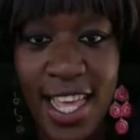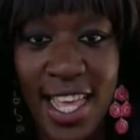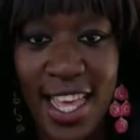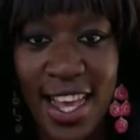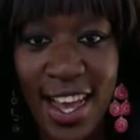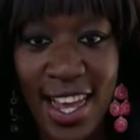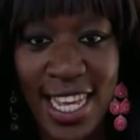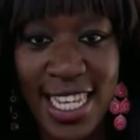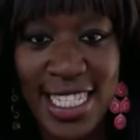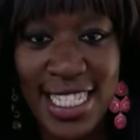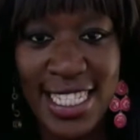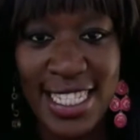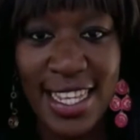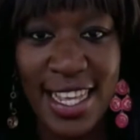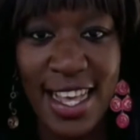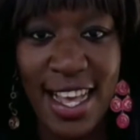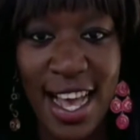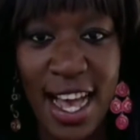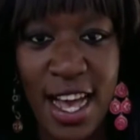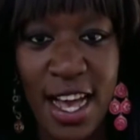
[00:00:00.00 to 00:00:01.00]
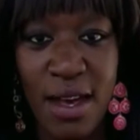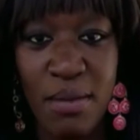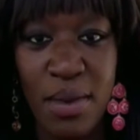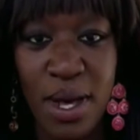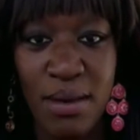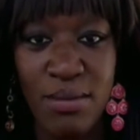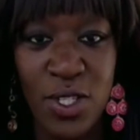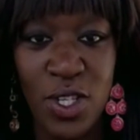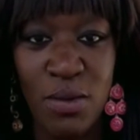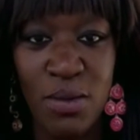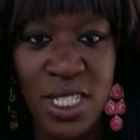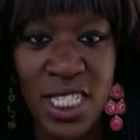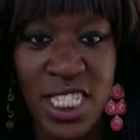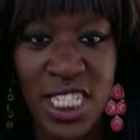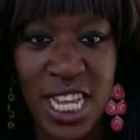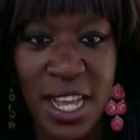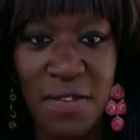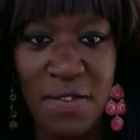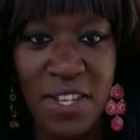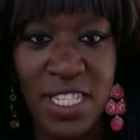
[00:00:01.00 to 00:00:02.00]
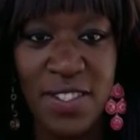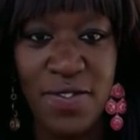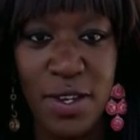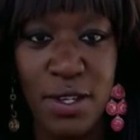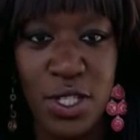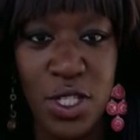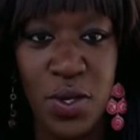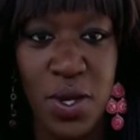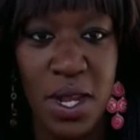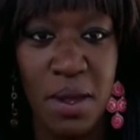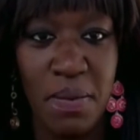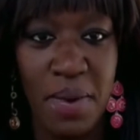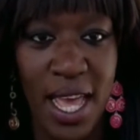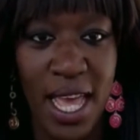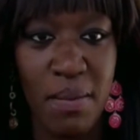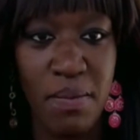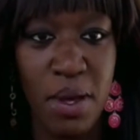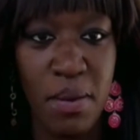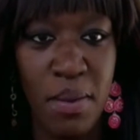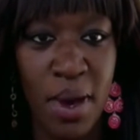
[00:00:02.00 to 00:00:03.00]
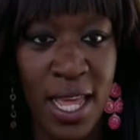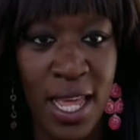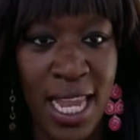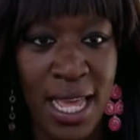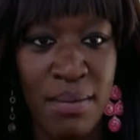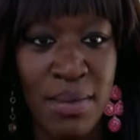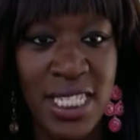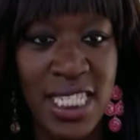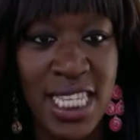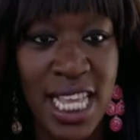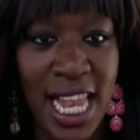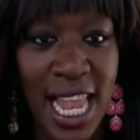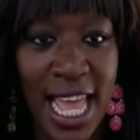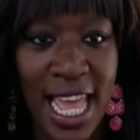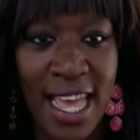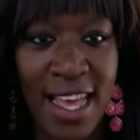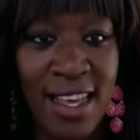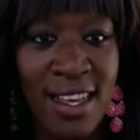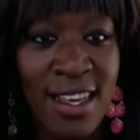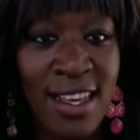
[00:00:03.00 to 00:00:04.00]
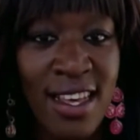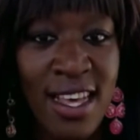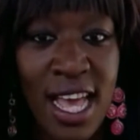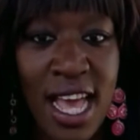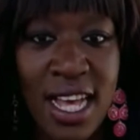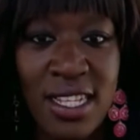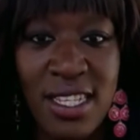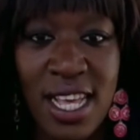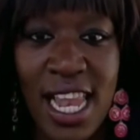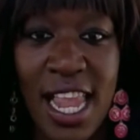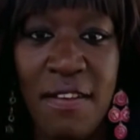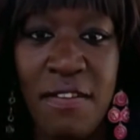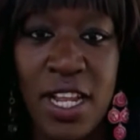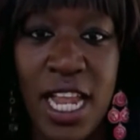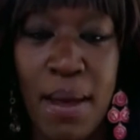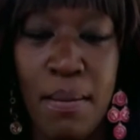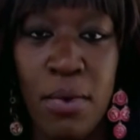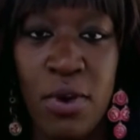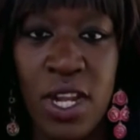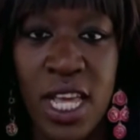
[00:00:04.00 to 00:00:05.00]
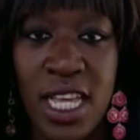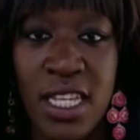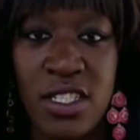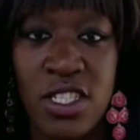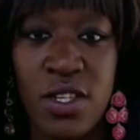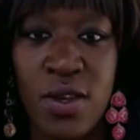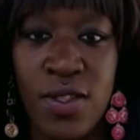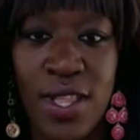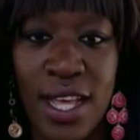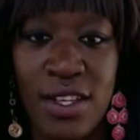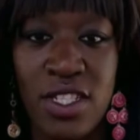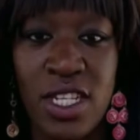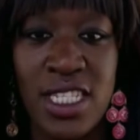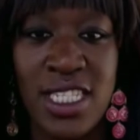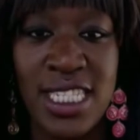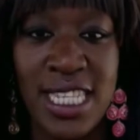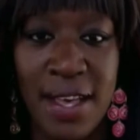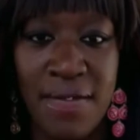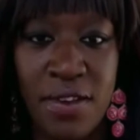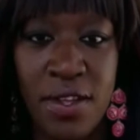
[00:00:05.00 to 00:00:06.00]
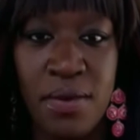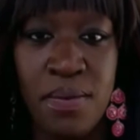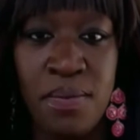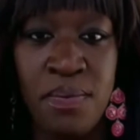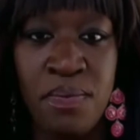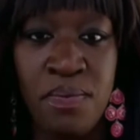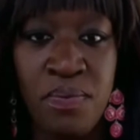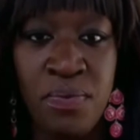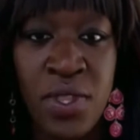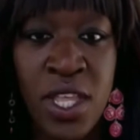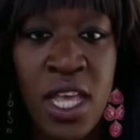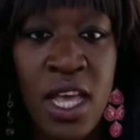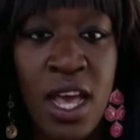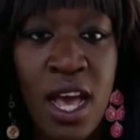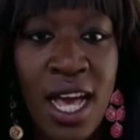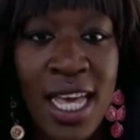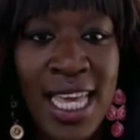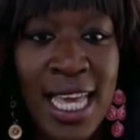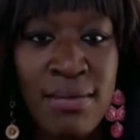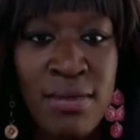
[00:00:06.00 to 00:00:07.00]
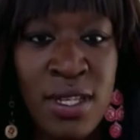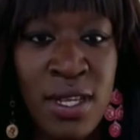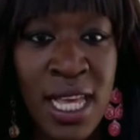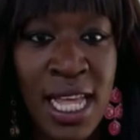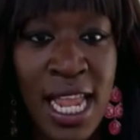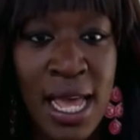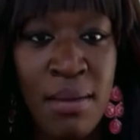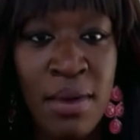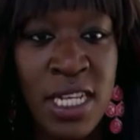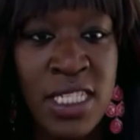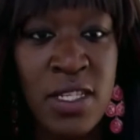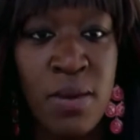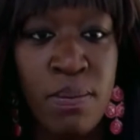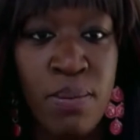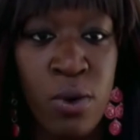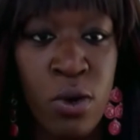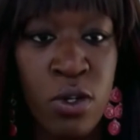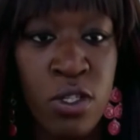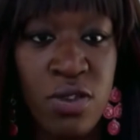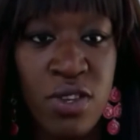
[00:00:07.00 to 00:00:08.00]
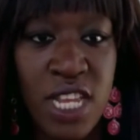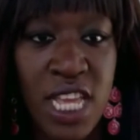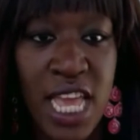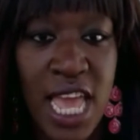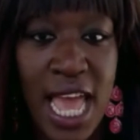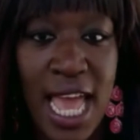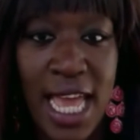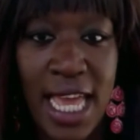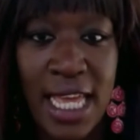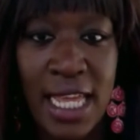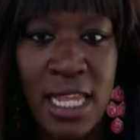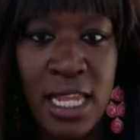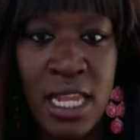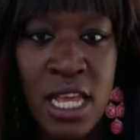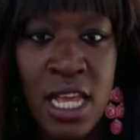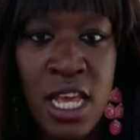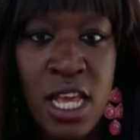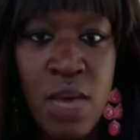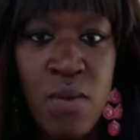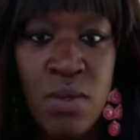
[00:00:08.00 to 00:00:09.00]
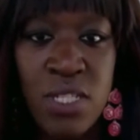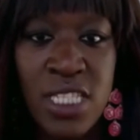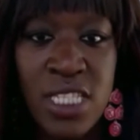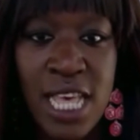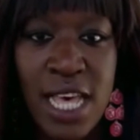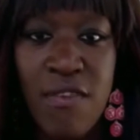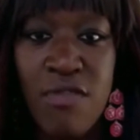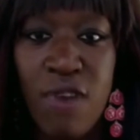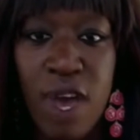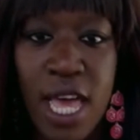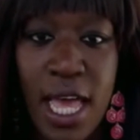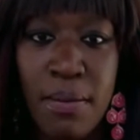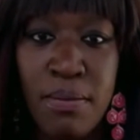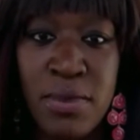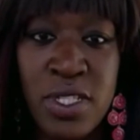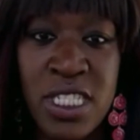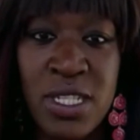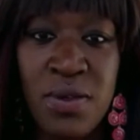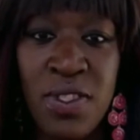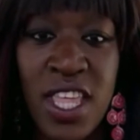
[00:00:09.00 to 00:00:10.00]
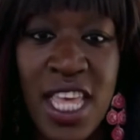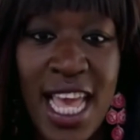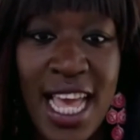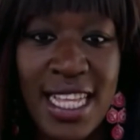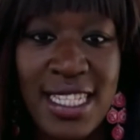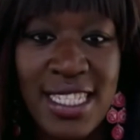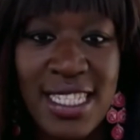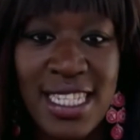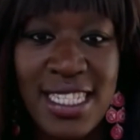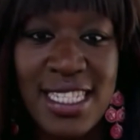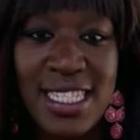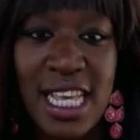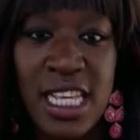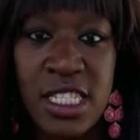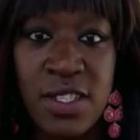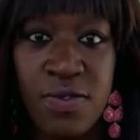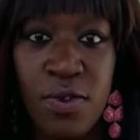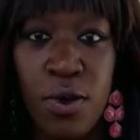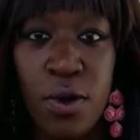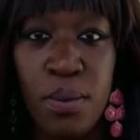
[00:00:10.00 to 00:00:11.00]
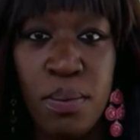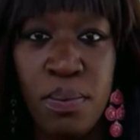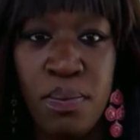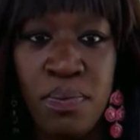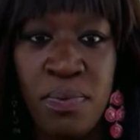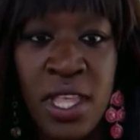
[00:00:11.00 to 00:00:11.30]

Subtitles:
Hi guys, I'm sure Mr. Jeffries filled you in a bit, but my name is Zalea and I left Claremont in 2007. I came to Claremont as a boarder in year 8, and was there right up until the end at 6th form.